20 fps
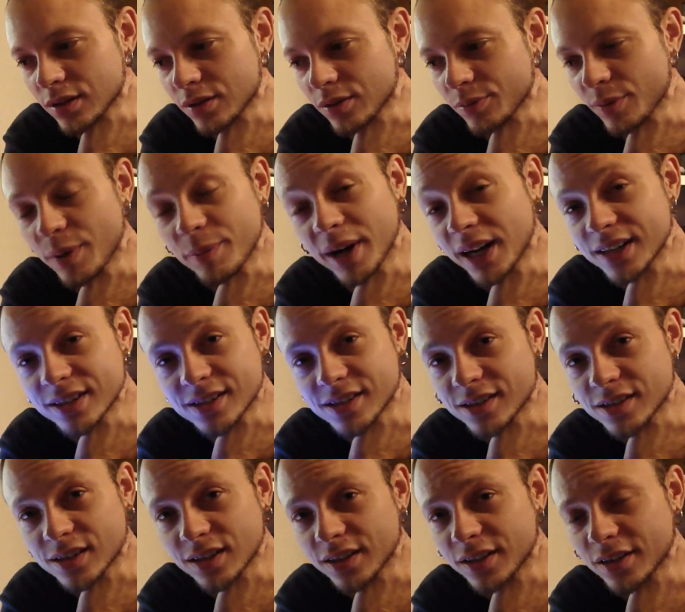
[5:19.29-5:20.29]
my mind's
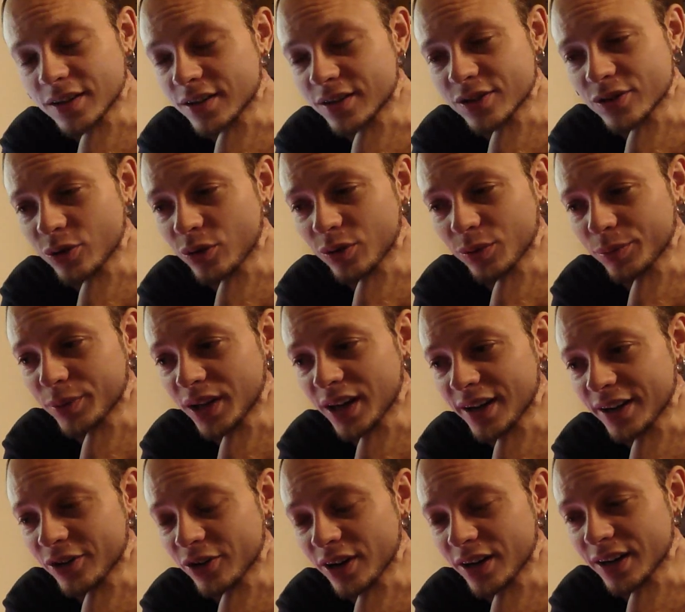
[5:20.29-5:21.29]
just like total
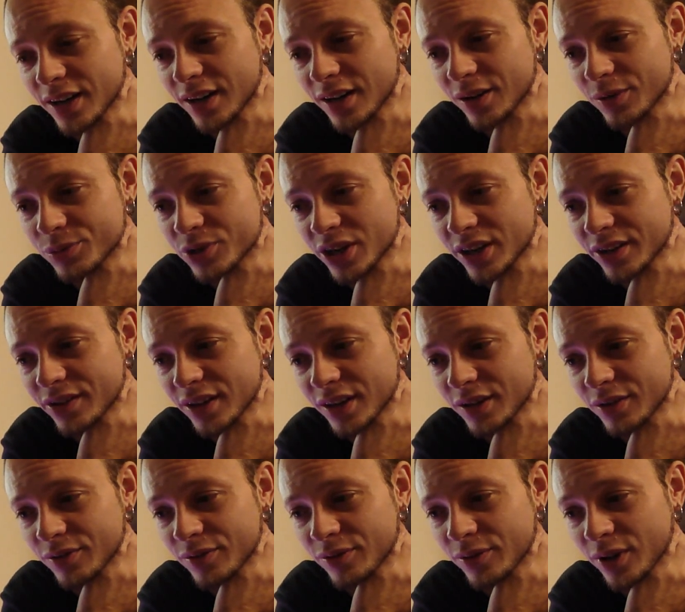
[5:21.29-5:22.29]
blank right now. I'm trying to think
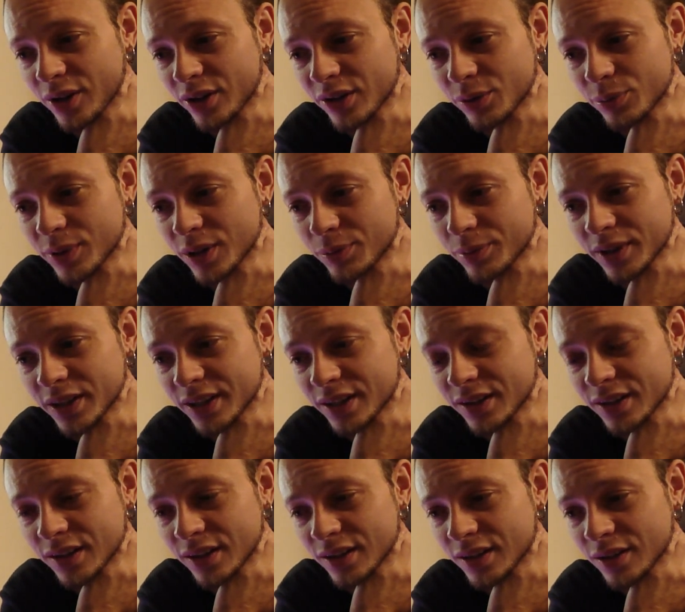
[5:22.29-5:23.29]
of all the people I can
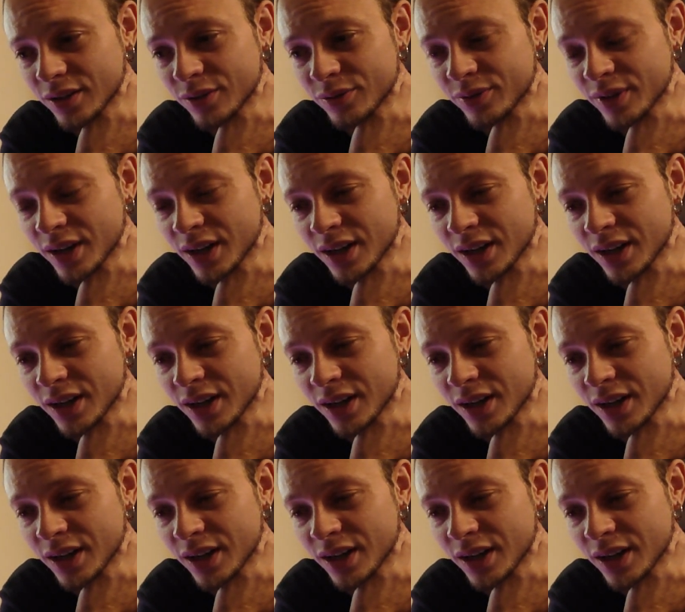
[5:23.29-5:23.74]
think of.